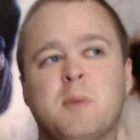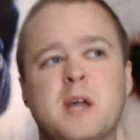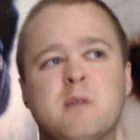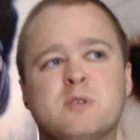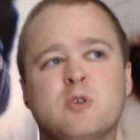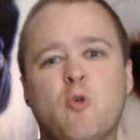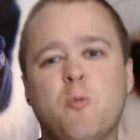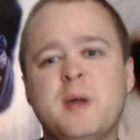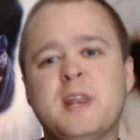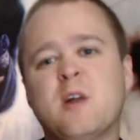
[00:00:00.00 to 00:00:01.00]
But I was
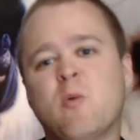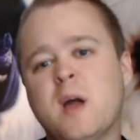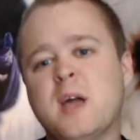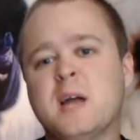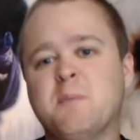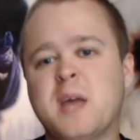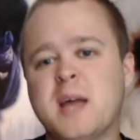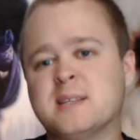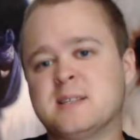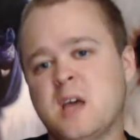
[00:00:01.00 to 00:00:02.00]
hoping, in a way, I'd be
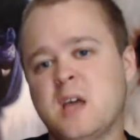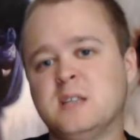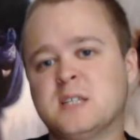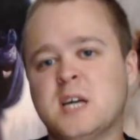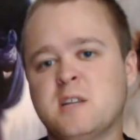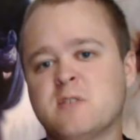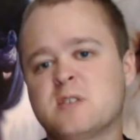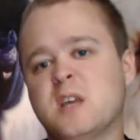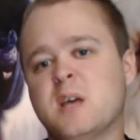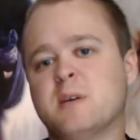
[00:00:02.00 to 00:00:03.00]
entertained, kind of the
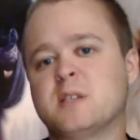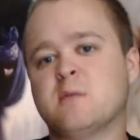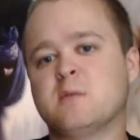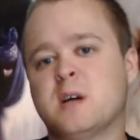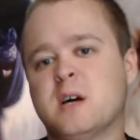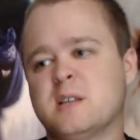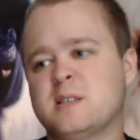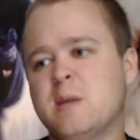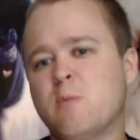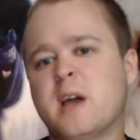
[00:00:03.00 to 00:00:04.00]
same as I was,
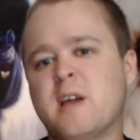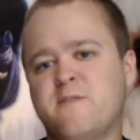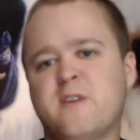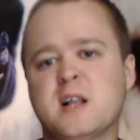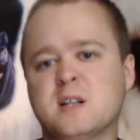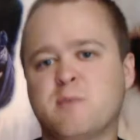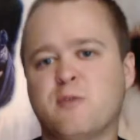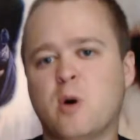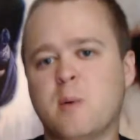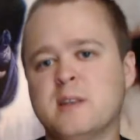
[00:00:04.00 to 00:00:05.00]
same way I felt
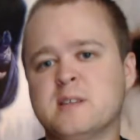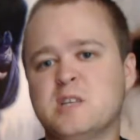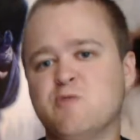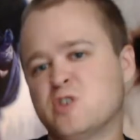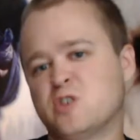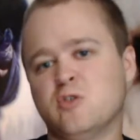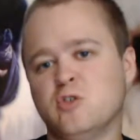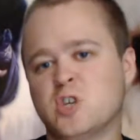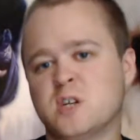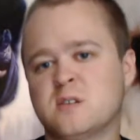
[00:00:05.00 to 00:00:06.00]
before I went to see
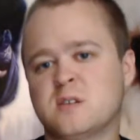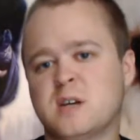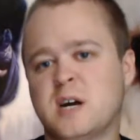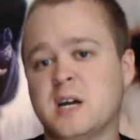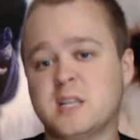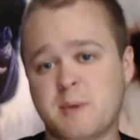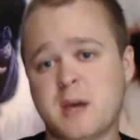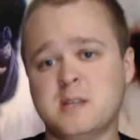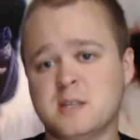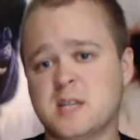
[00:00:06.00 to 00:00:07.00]
Resurgence,
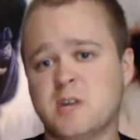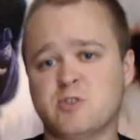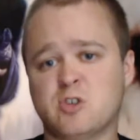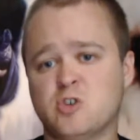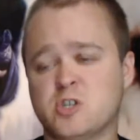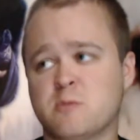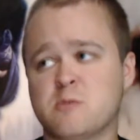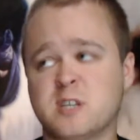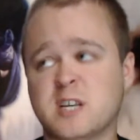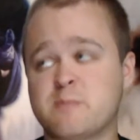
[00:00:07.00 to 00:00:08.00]
Independence Day Resurgence. I
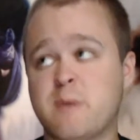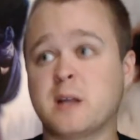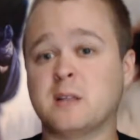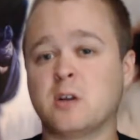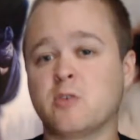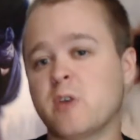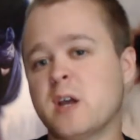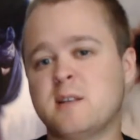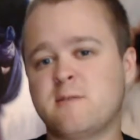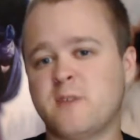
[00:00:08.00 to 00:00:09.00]
wasn't expecting a
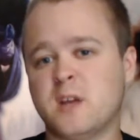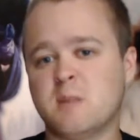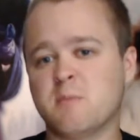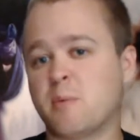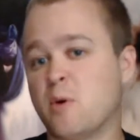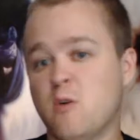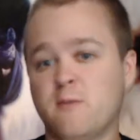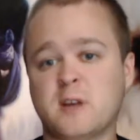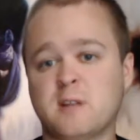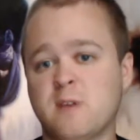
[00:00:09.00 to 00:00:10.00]
great film, a
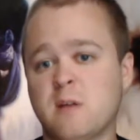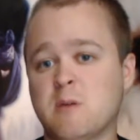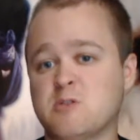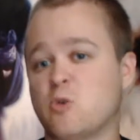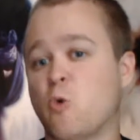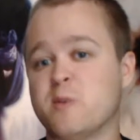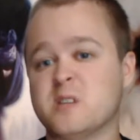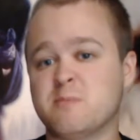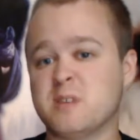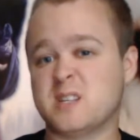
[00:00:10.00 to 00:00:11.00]
perfect film. I was just
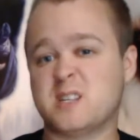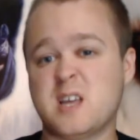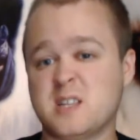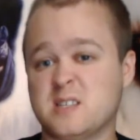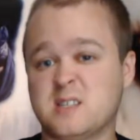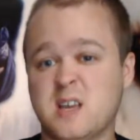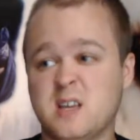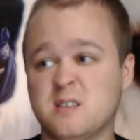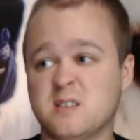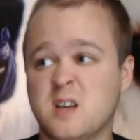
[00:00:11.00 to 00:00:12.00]
hoping to be
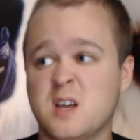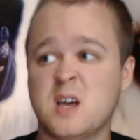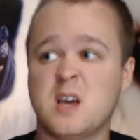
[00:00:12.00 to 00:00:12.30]
entertained.